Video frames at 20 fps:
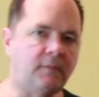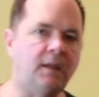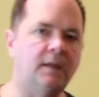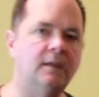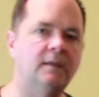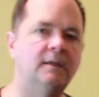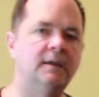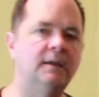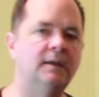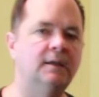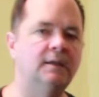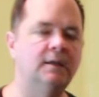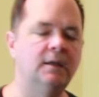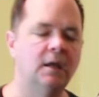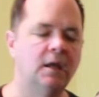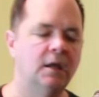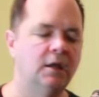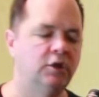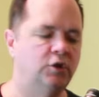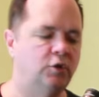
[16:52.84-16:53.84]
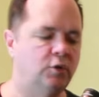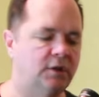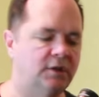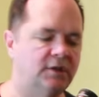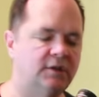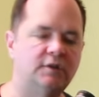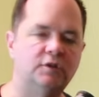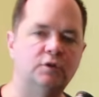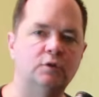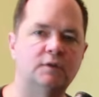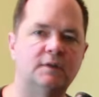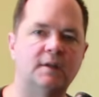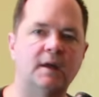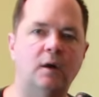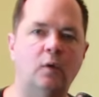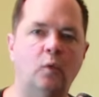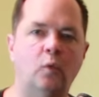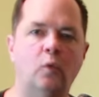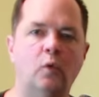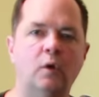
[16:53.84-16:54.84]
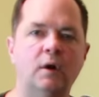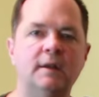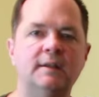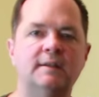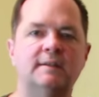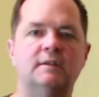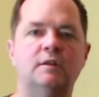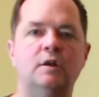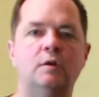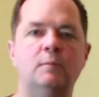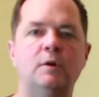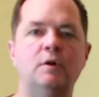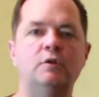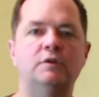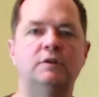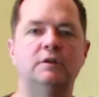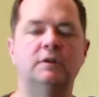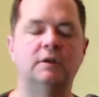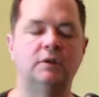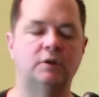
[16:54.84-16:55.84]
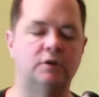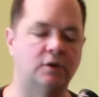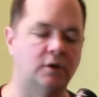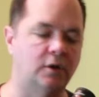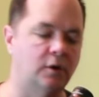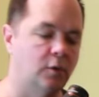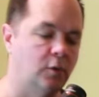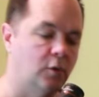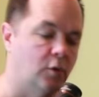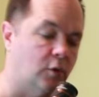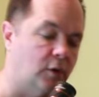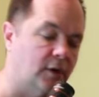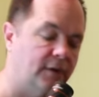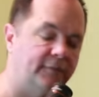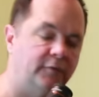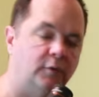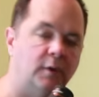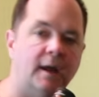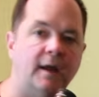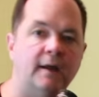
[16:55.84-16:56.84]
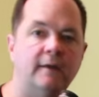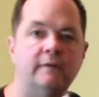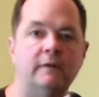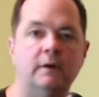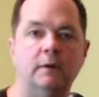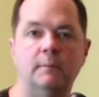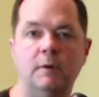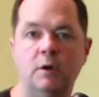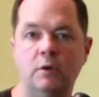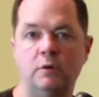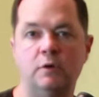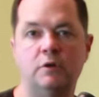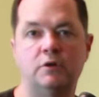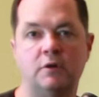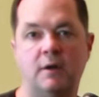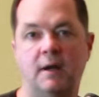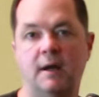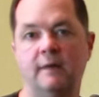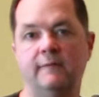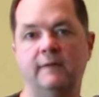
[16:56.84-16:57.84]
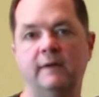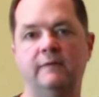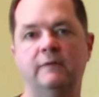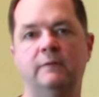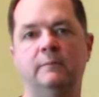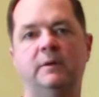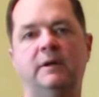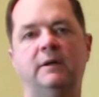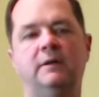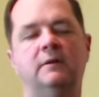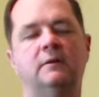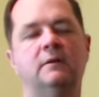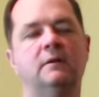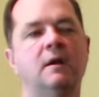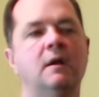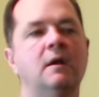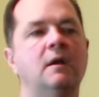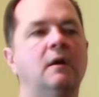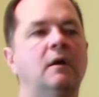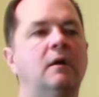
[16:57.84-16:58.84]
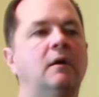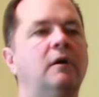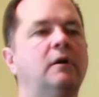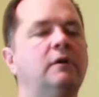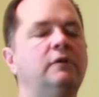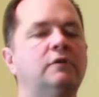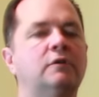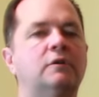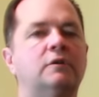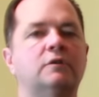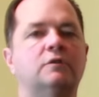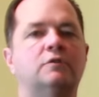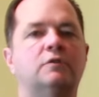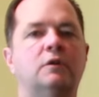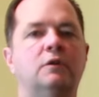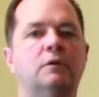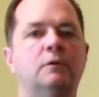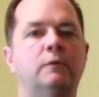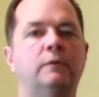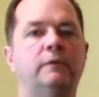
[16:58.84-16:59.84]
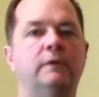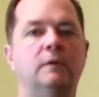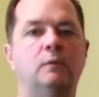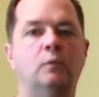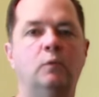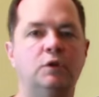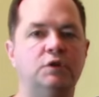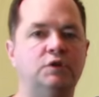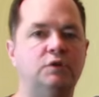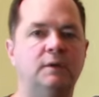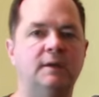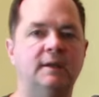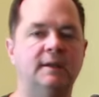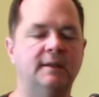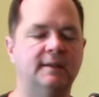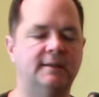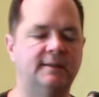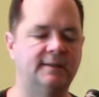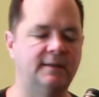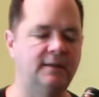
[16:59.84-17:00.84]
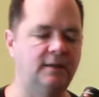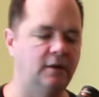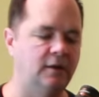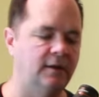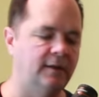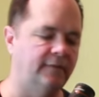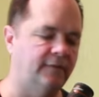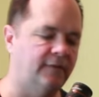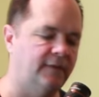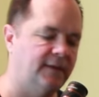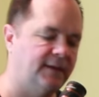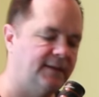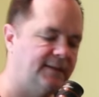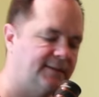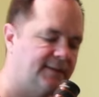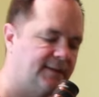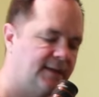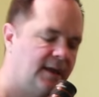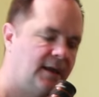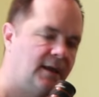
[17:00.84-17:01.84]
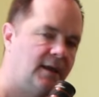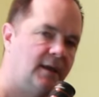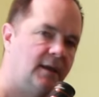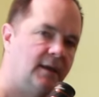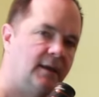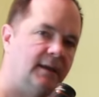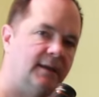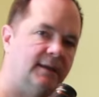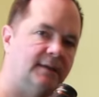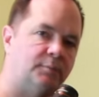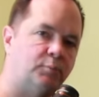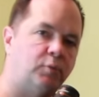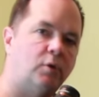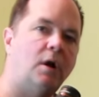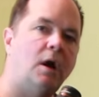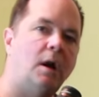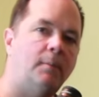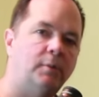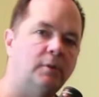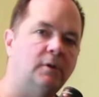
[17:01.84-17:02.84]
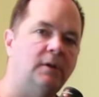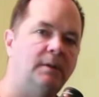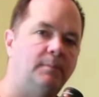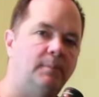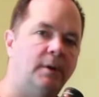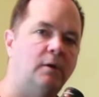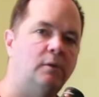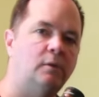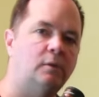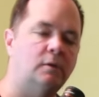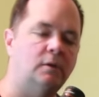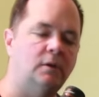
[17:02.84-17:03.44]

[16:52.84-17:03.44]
then you can just use that one slow motion control, or if you have a motor drive, even better, on your control. Then once you get it centered, if this is properly polar